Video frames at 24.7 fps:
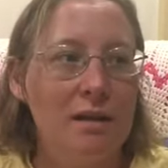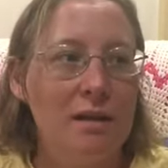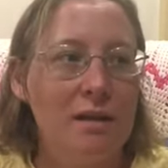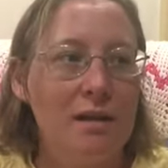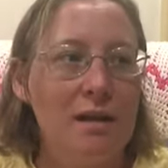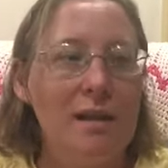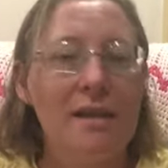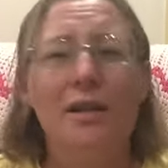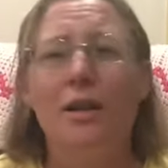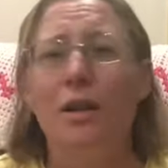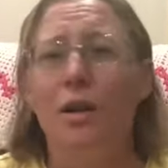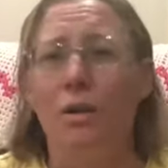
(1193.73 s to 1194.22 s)

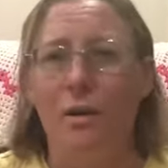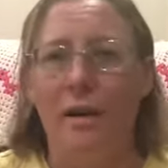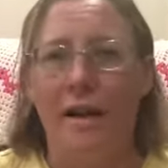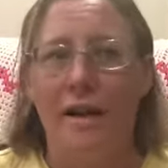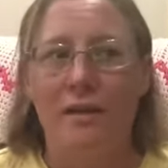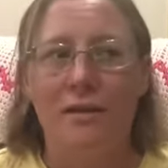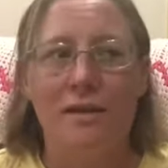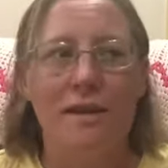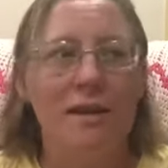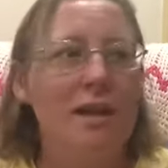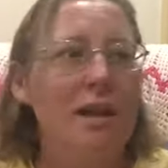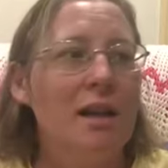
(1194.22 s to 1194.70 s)
it's an old
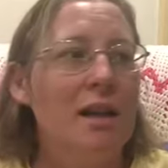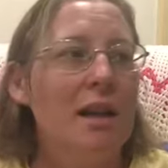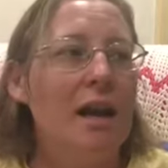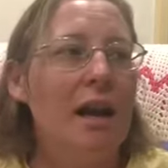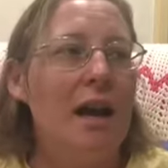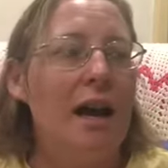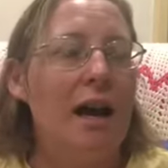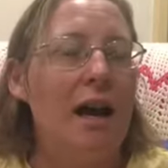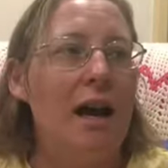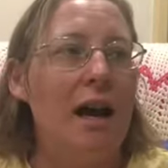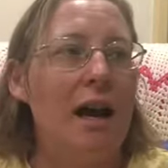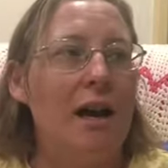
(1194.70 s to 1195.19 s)
house,
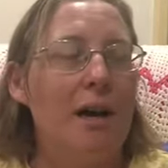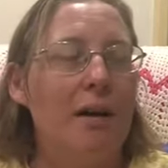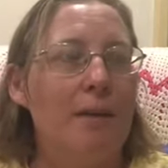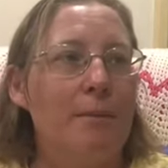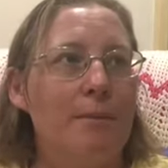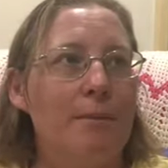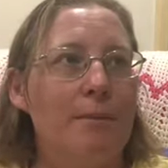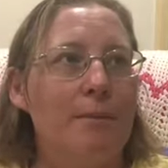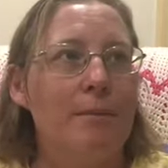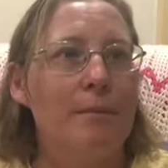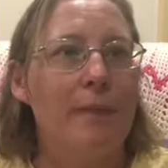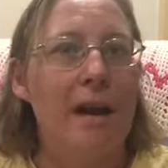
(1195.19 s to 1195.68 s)

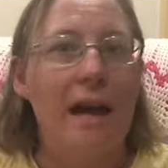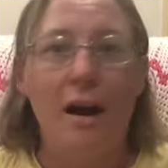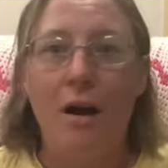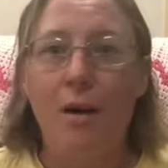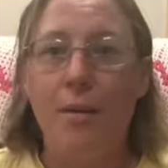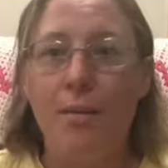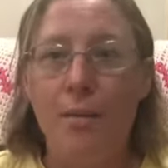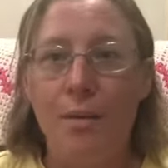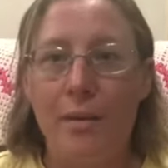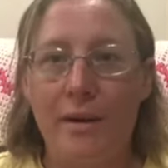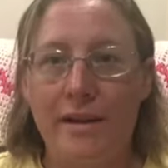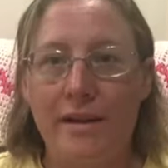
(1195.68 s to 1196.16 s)

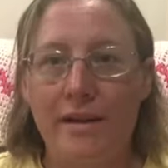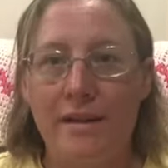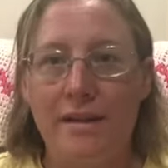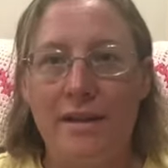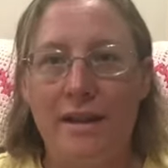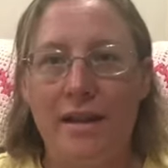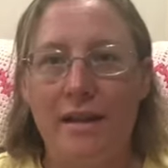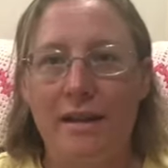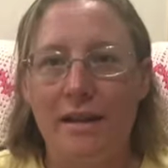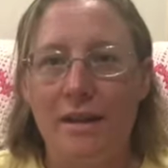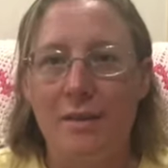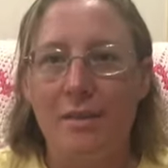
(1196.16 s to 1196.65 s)
PowerPoints,
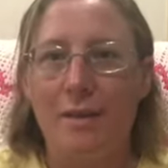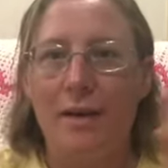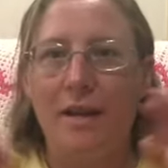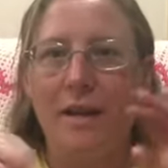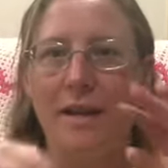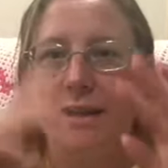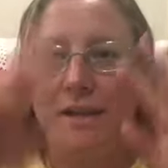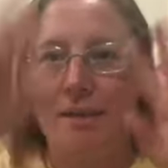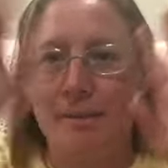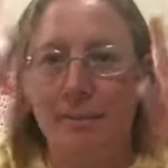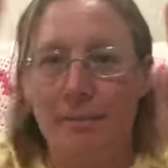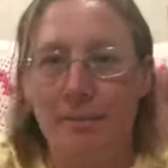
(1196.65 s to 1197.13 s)
and this one
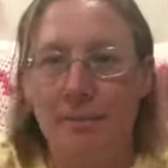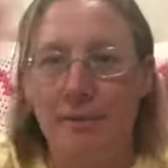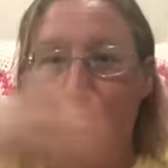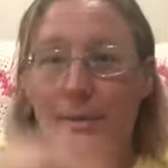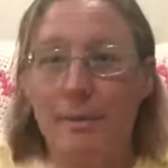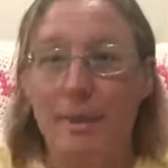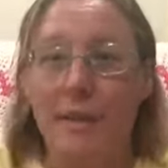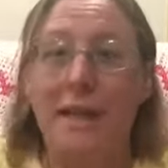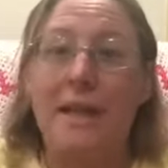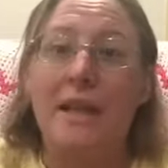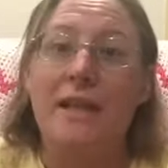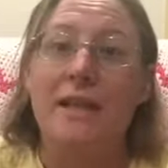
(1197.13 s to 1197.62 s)
needs to
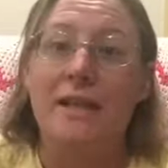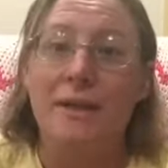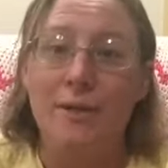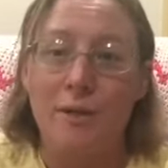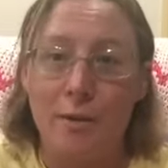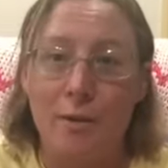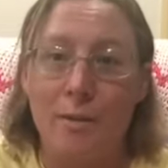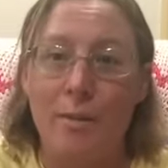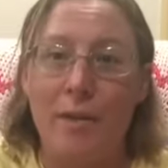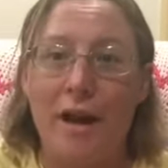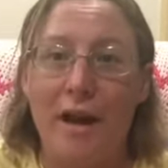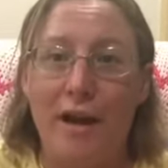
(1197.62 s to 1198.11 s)
be connected
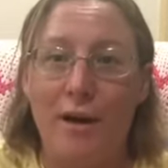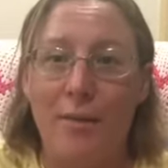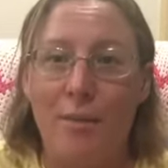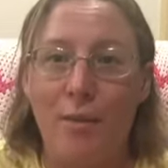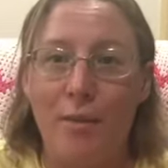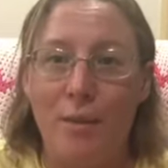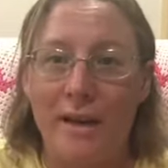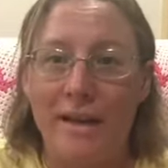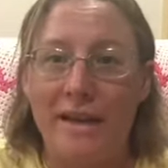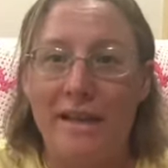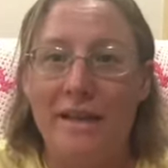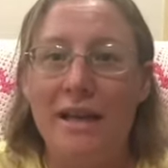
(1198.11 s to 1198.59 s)
to a
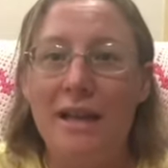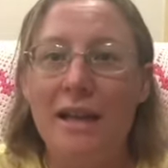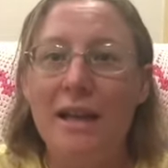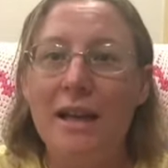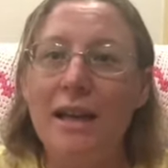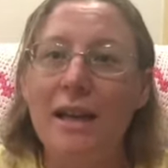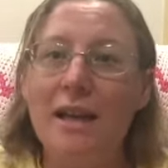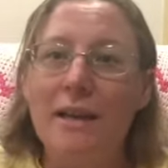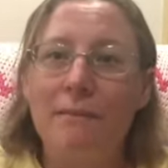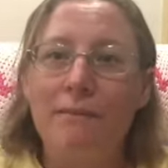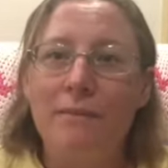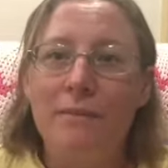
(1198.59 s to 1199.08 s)
PowerPoint.
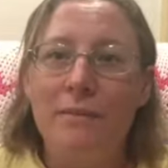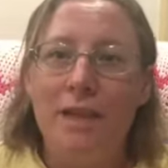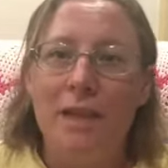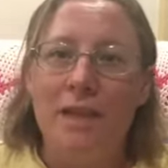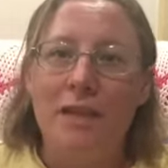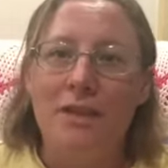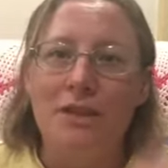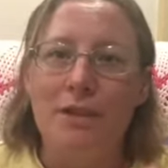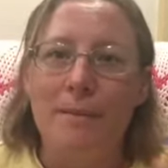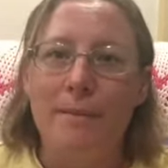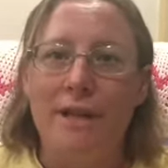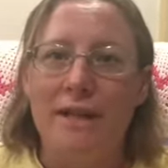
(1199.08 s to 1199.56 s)

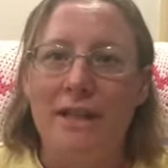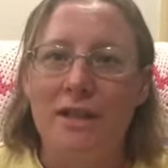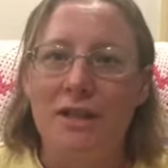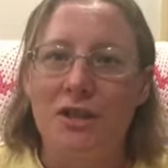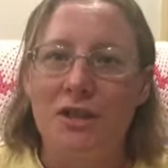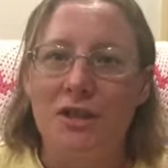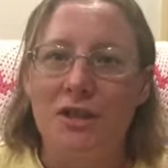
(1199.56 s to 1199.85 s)
And she managed